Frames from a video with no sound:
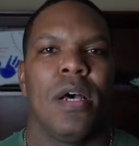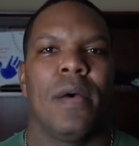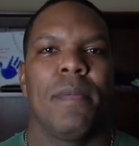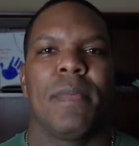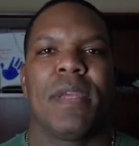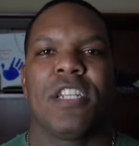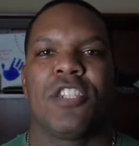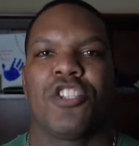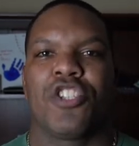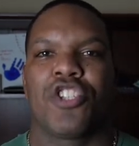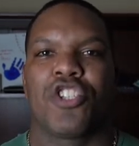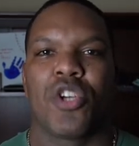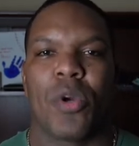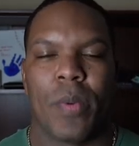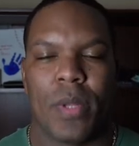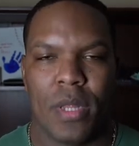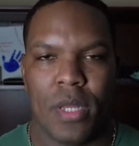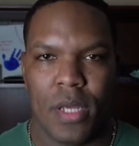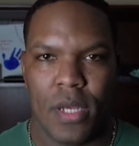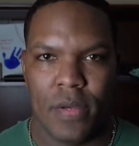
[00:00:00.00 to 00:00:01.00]
and just
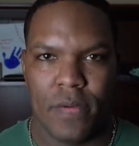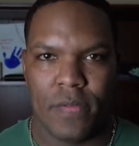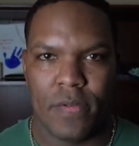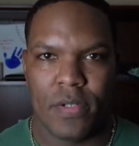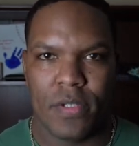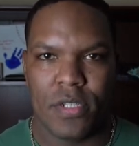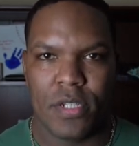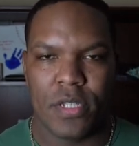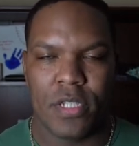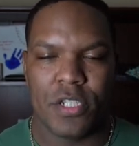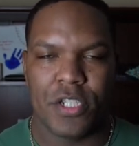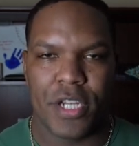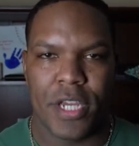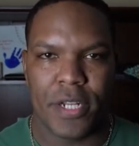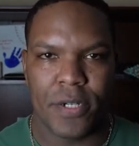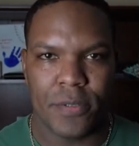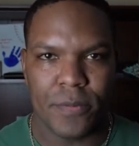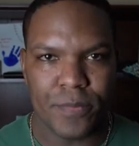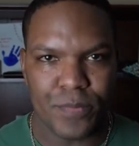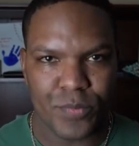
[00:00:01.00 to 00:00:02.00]
showing love to the
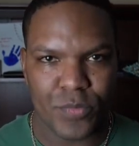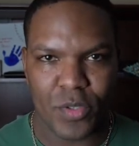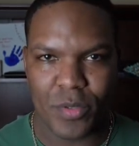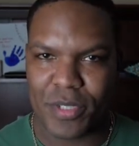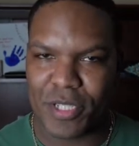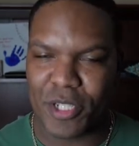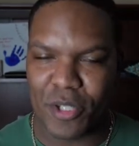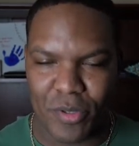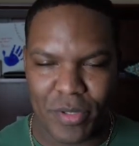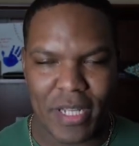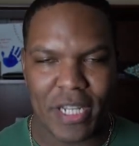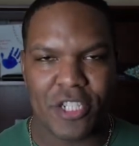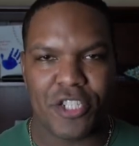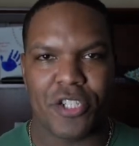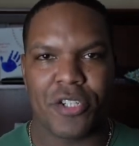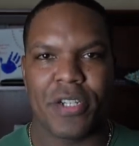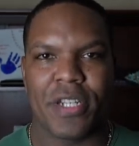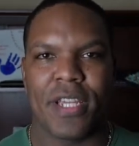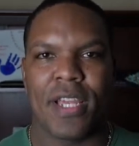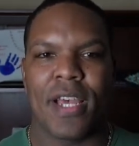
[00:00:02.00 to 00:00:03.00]
channel. Still on that
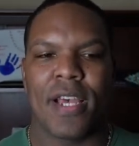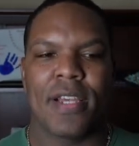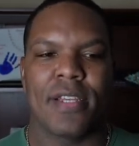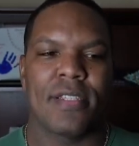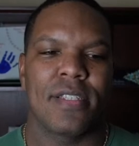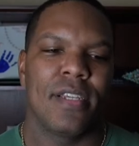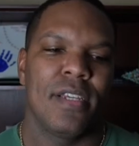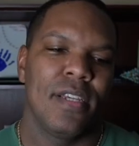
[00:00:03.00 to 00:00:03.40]
journey, guys,